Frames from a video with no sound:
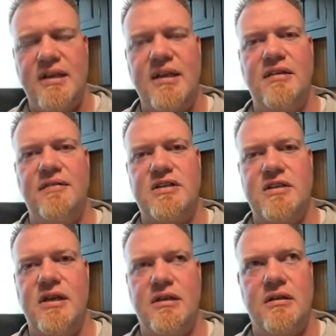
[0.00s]
I think they've
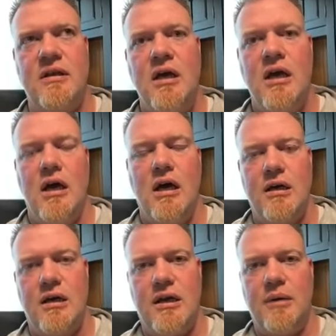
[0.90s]
actually done
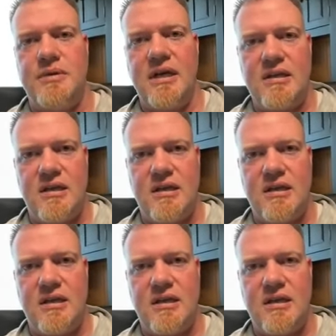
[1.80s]
an update